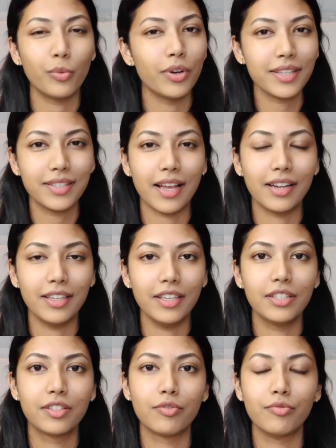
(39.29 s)
but what exactly
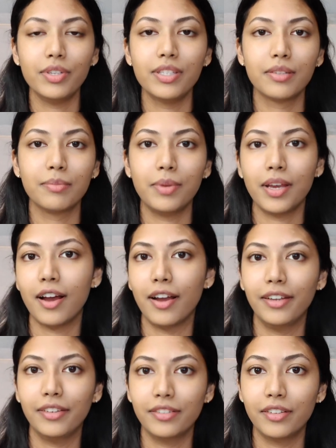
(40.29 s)
is the reason
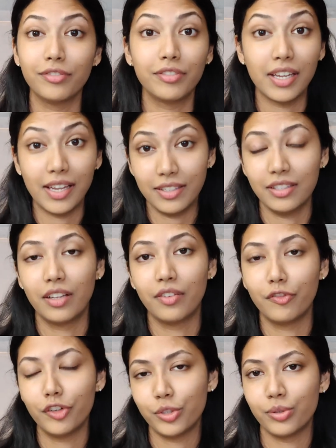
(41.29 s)
behind Tesla
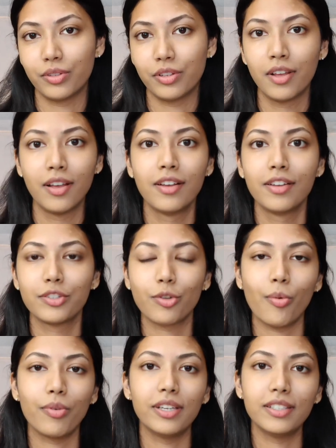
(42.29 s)
vision?
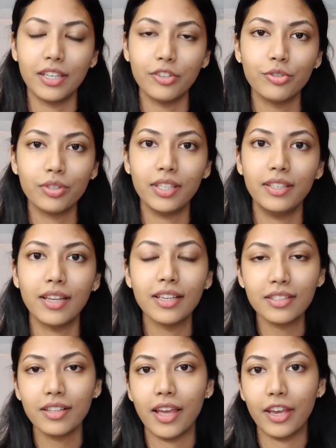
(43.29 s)
So essentially,
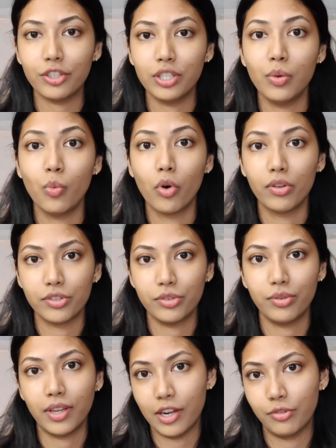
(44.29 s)
Tesla actually wants
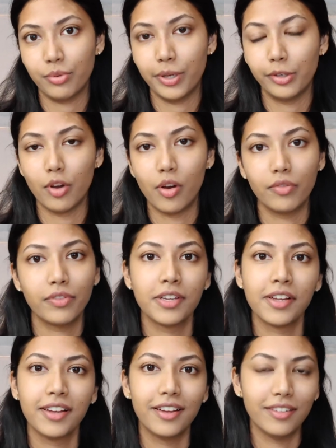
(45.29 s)
to get rid of
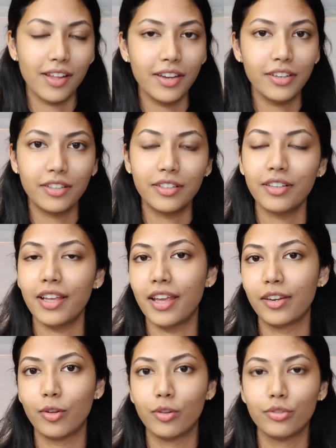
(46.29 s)
lidar
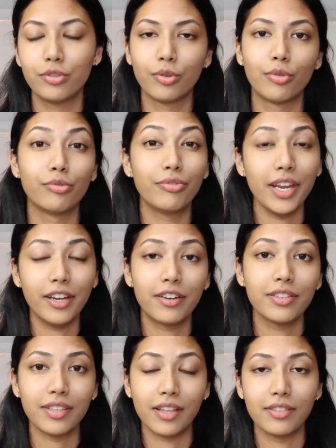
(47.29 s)
and also radar
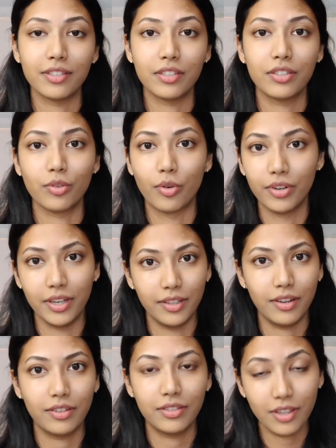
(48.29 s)
sensors on
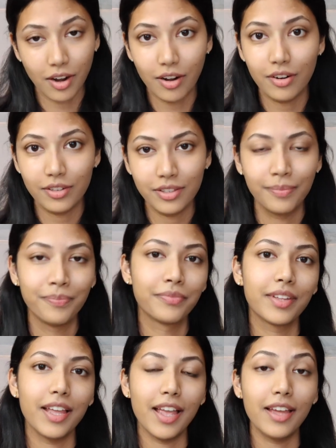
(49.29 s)
its cars
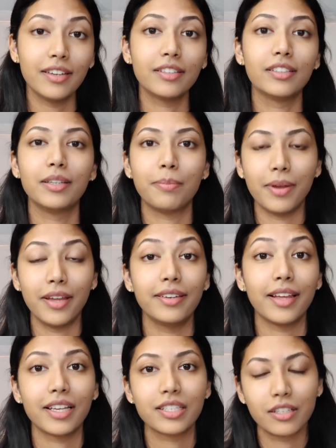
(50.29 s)
and
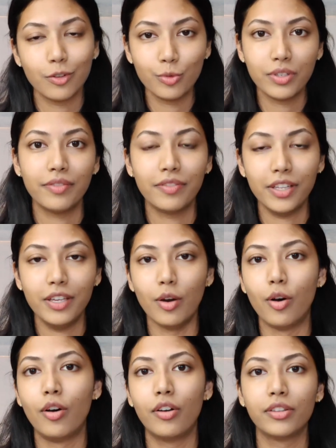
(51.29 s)
depend exclusively
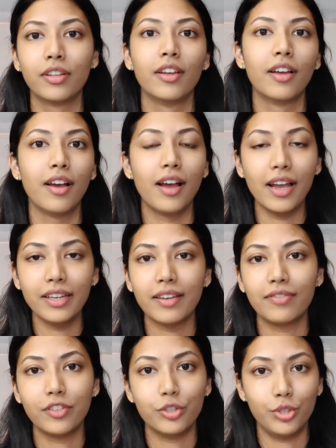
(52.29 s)
on high
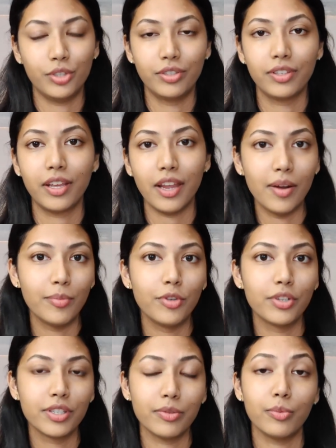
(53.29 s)
definition
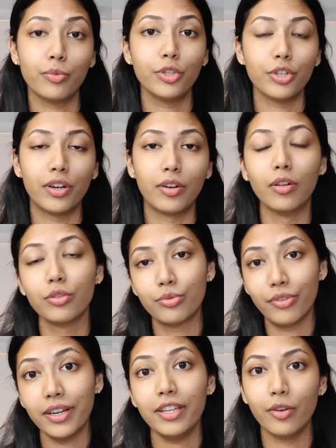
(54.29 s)
cameras which are
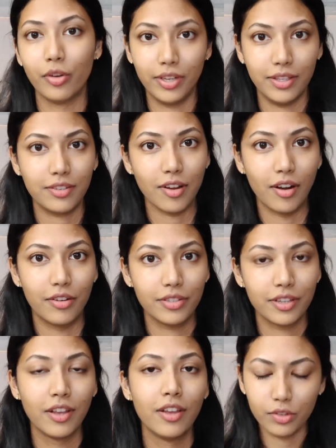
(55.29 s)
already on its
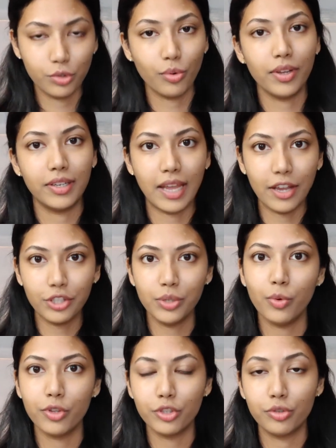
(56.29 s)
cars. So it actually
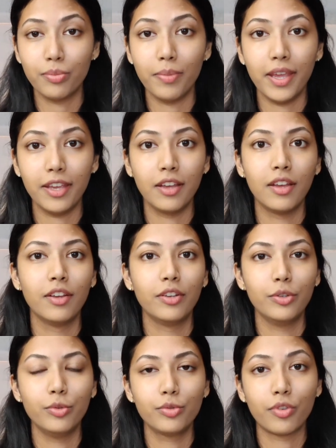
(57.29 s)
wants to make
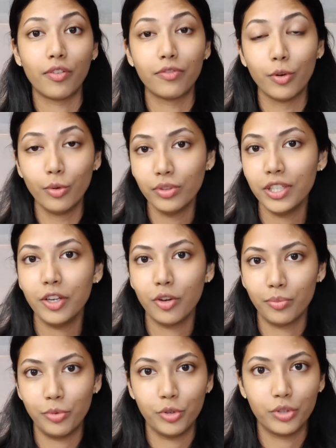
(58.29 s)
use of only
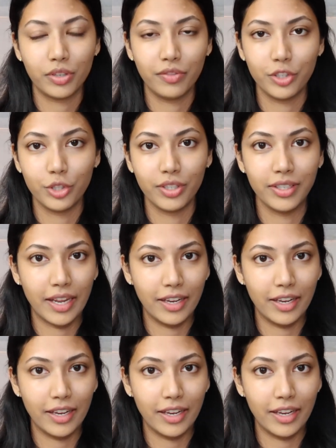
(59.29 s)
computer vision